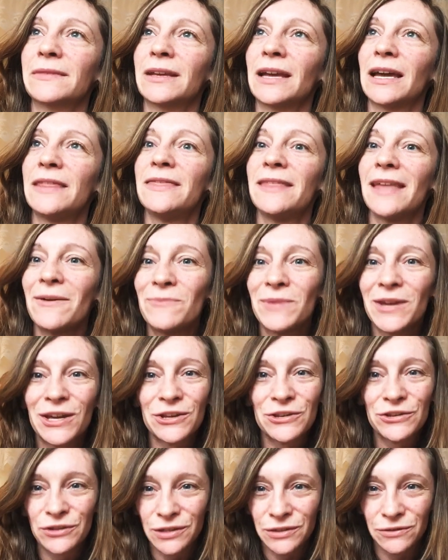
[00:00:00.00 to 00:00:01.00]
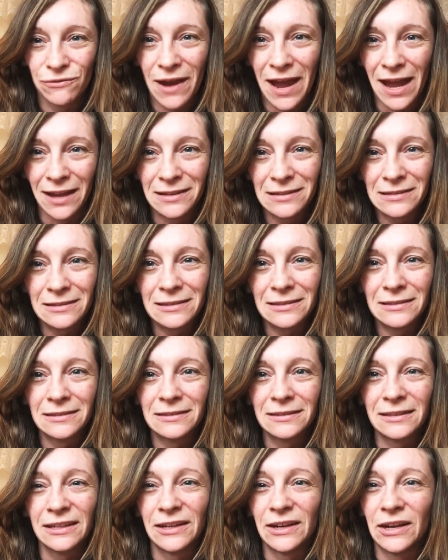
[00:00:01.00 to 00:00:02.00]
and then we can just rest,
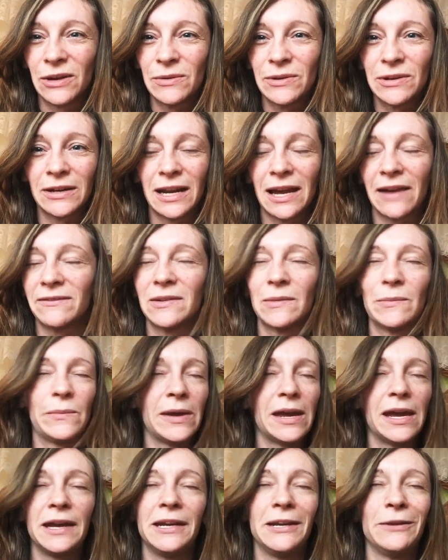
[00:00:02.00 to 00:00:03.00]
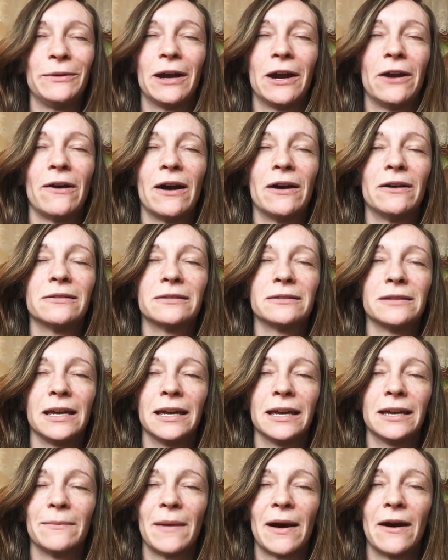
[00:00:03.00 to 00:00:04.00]
you know, we don't have to be anywhere else,
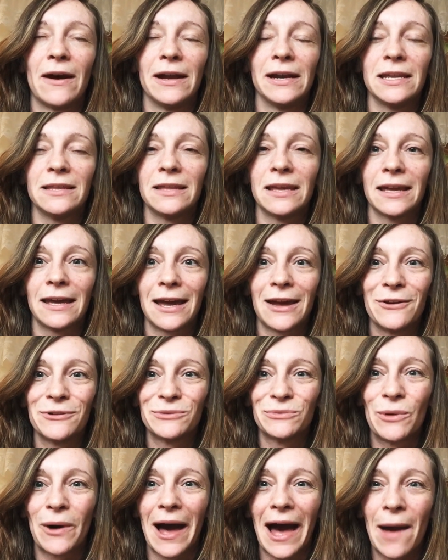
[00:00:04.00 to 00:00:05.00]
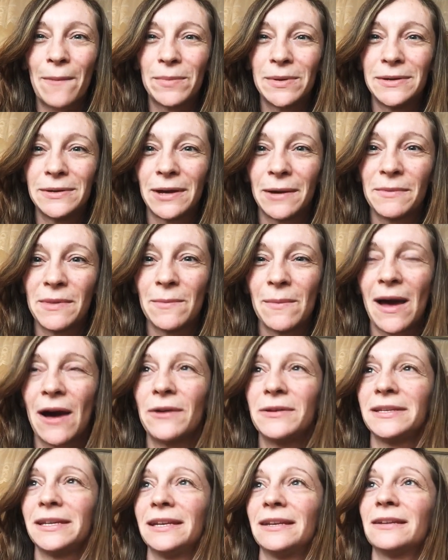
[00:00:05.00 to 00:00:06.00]
think about anything else, what happened up the
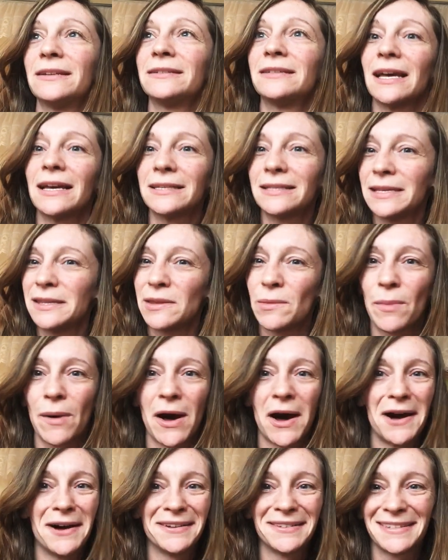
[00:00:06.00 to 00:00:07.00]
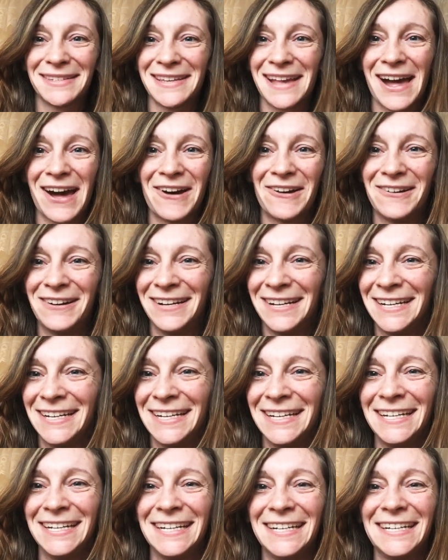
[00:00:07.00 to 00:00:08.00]
mountain, because that's in the past now,
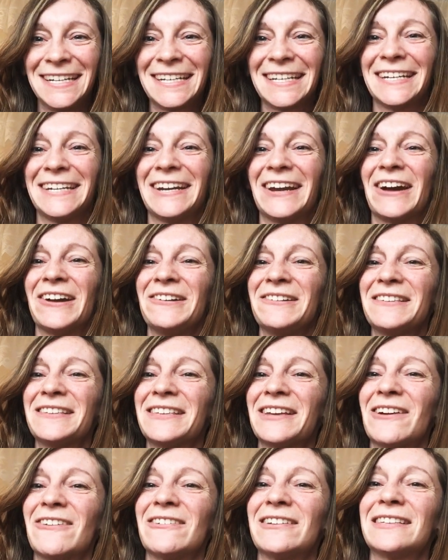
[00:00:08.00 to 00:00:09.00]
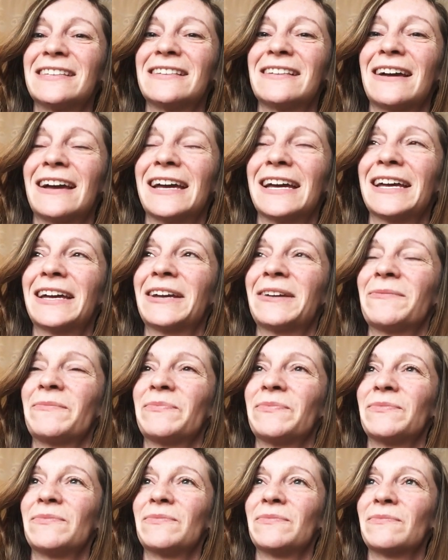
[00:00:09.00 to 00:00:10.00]
you know. So it's like
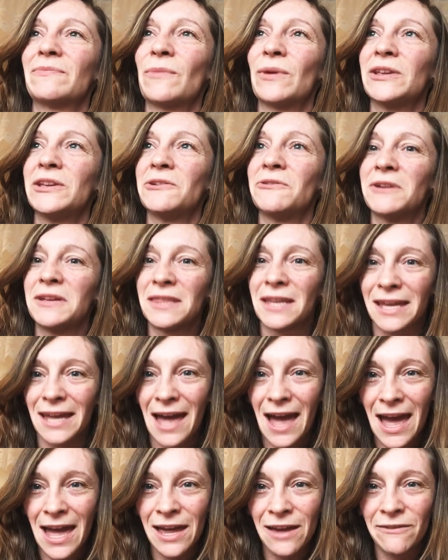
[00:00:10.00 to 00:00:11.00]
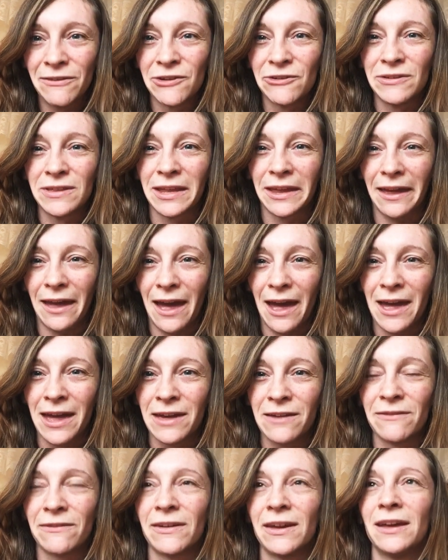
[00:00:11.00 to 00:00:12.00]
when you're in the cave, you're in the
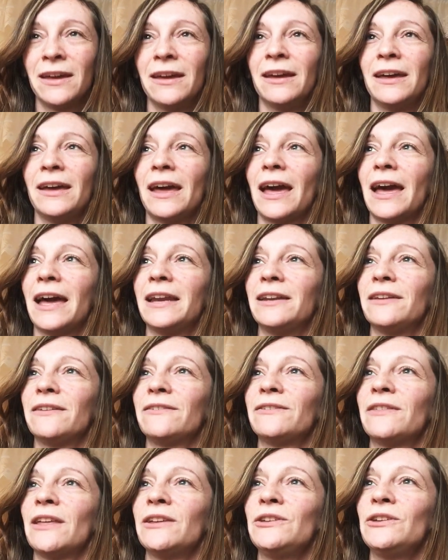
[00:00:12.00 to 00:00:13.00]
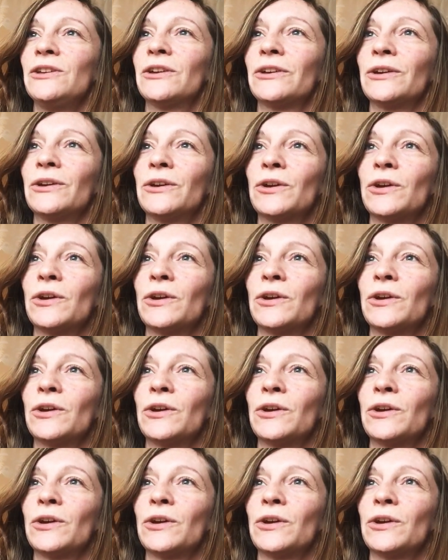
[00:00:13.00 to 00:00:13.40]
cave, and then you can